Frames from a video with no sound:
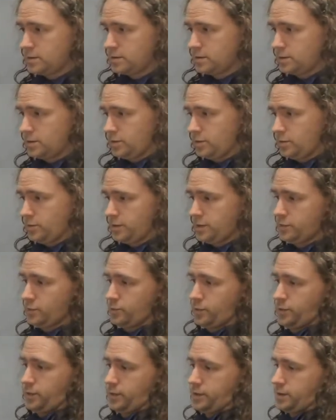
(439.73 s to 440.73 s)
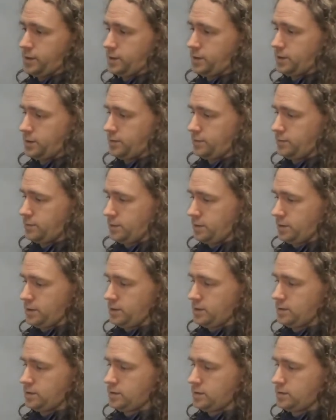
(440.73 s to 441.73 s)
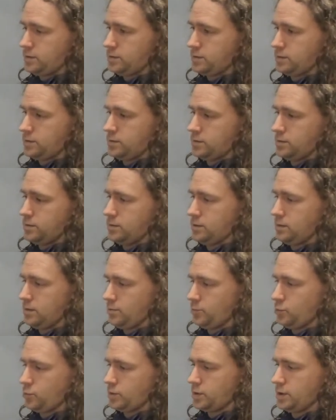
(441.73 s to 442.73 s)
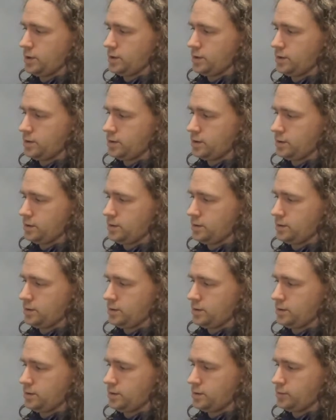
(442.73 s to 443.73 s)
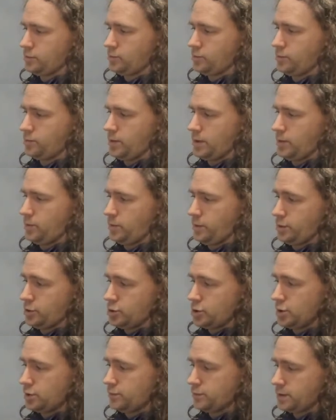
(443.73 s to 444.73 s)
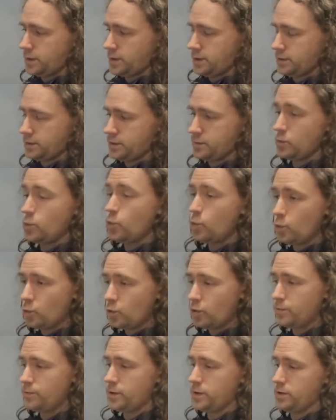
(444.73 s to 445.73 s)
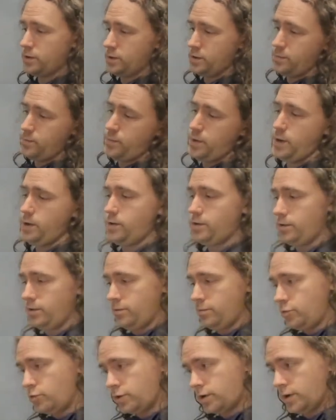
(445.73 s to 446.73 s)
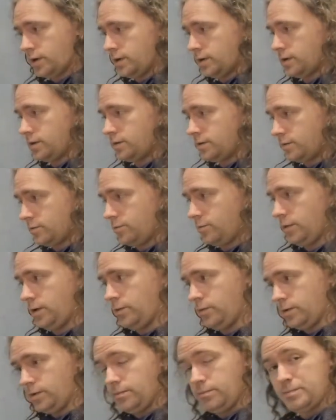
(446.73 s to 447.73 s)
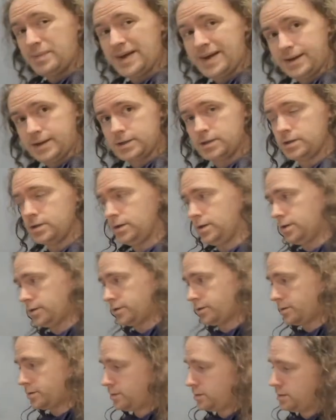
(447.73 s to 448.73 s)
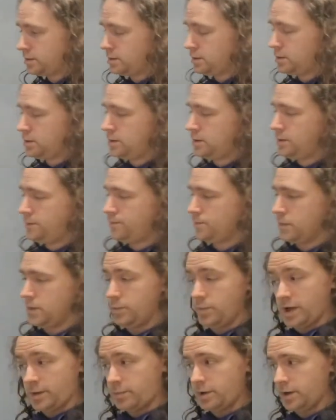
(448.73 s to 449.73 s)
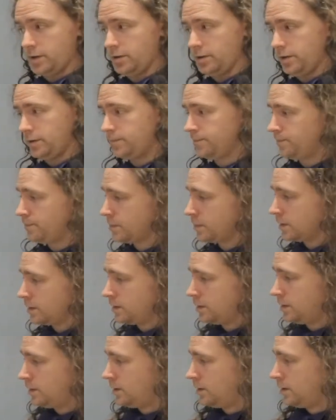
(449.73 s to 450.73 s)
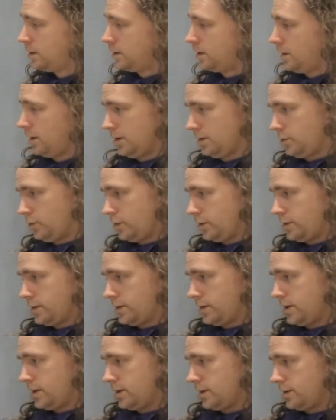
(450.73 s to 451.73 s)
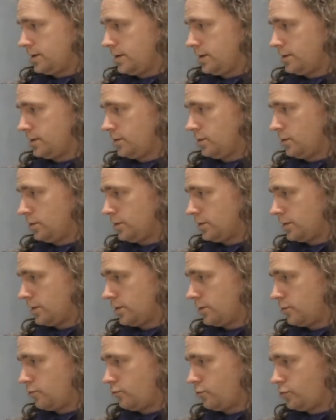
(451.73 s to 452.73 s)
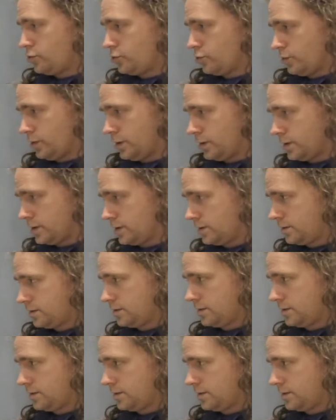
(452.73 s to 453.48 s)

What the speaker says: So this would be the side of the bookcase, and this would be where the shelf connects, or this is the base of the bookcase, and this would be where the back connects, the back paneling. And you'll notice here it's not a through joint.